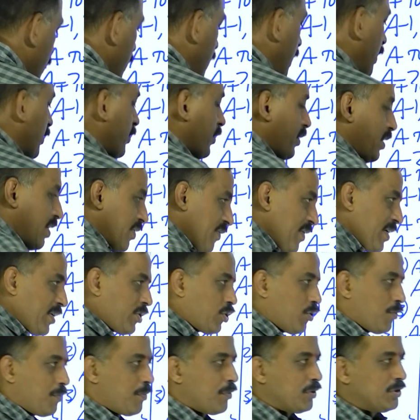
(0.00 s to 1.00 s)
Its
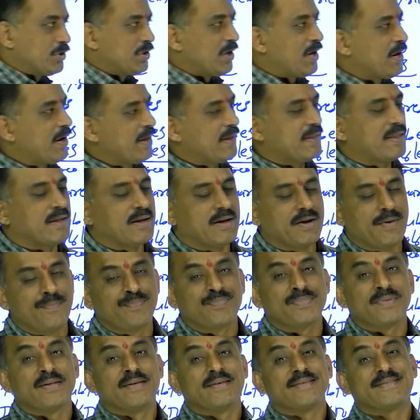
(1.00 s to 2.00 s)
reverse position is
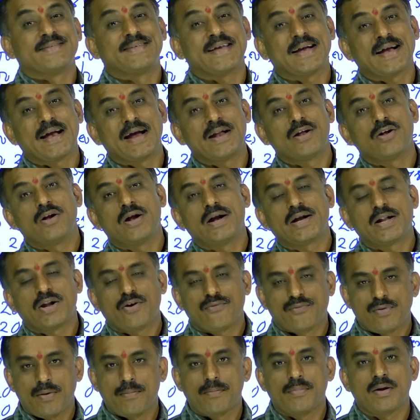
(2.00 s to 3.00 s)
second
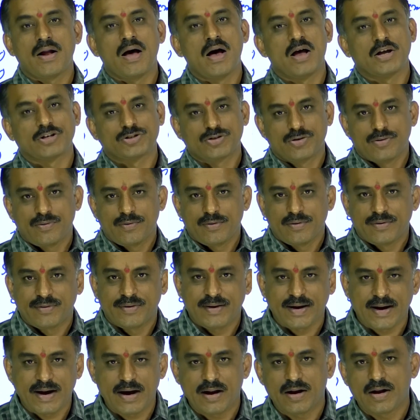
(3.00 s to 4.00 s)
letter from last.
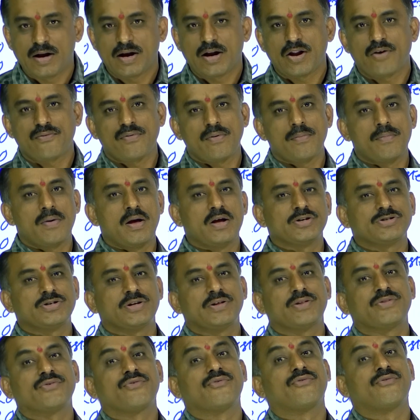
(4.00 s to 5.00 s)
Second letter from last
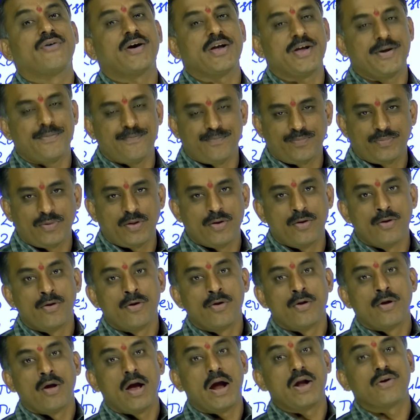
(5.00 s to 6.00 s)
is Y.
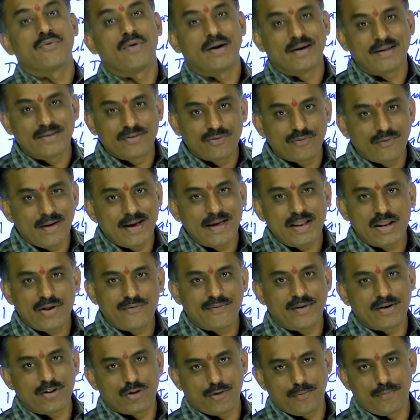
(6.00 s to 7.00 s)
And what is Y
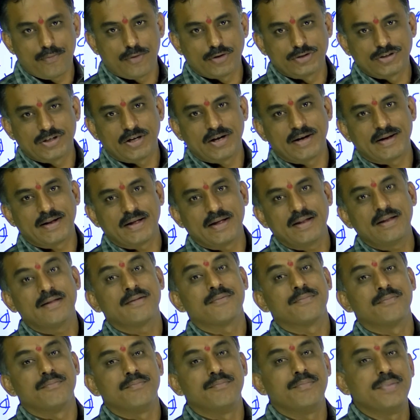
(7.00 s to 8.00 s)
reverse position
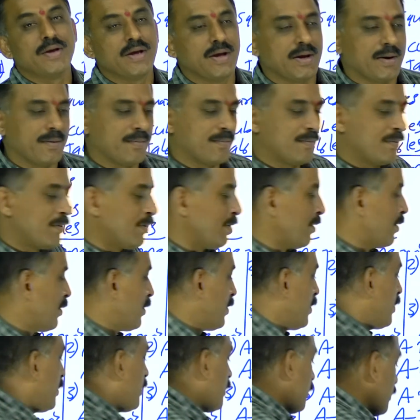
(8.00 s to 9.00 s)
letter? B.
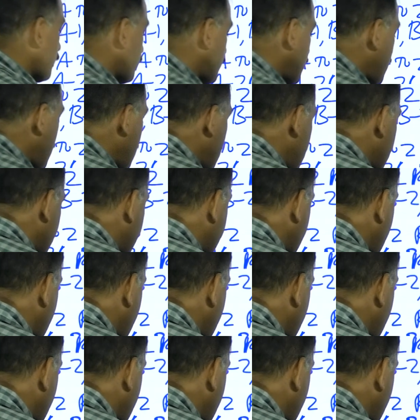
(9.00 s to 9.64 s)
C is